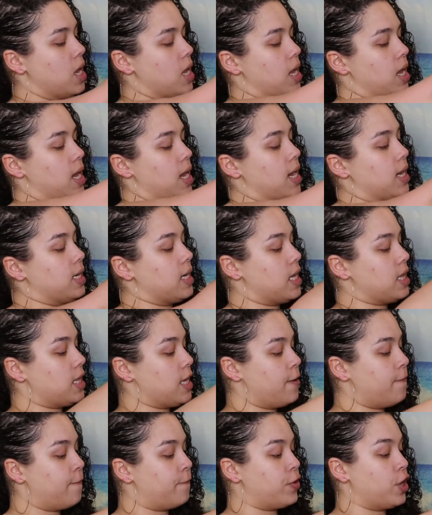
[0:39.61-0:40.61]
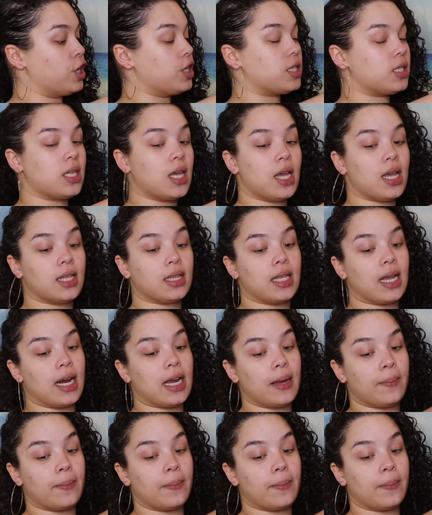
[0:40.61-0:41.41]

And the first thing that I